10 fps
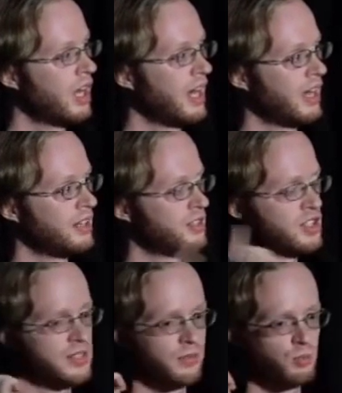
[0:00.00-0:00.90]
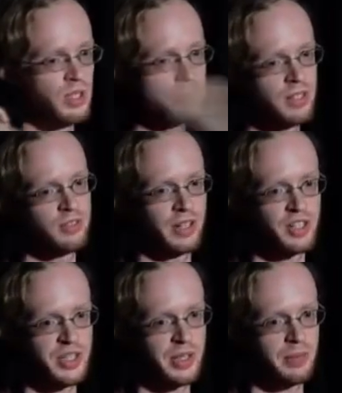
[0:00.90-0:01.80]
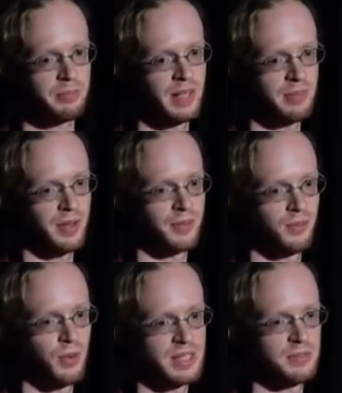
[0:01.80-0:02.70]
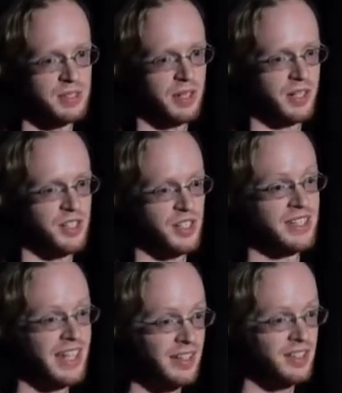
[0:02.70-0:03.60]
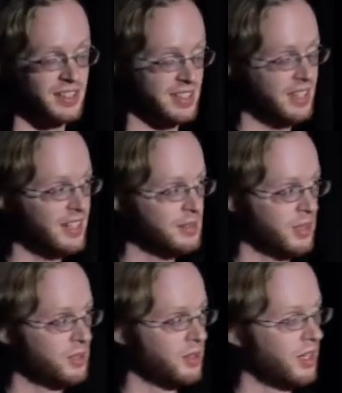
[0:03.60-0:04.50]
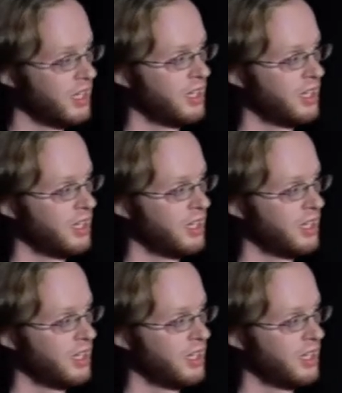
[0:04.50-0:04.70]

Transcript: And just really briefly, I'm going to show you a bit about what speech recognition entails, because I think it's pretty cool.